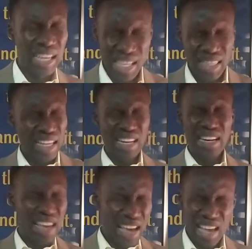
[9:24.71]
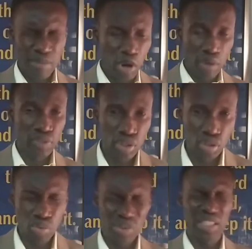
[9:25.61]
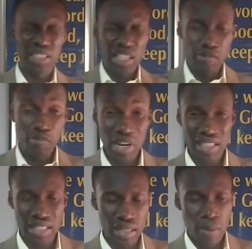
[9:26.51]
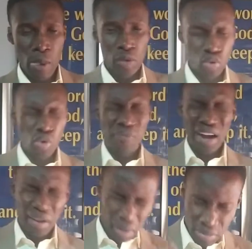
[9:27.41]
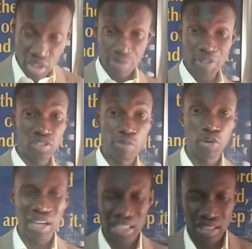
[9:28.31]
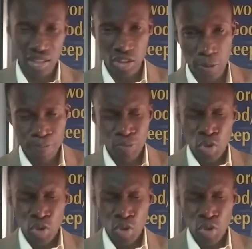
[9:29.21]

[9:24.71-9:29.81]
In the name of Jesus, we receive mercy to overcome the spirit of procrastination,